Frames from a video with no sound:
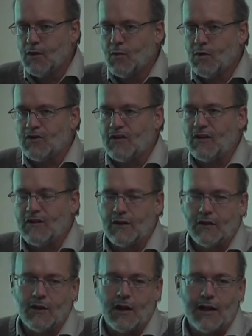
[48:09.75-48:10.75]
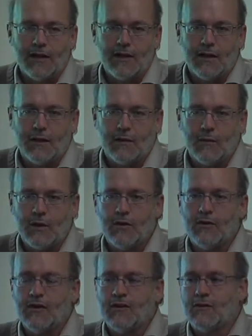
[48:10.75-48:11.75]
which is it's a good idea, we
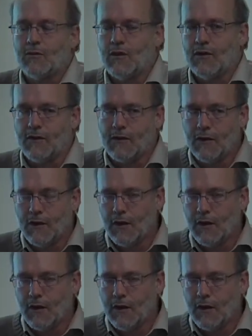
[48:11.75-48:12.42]
do this with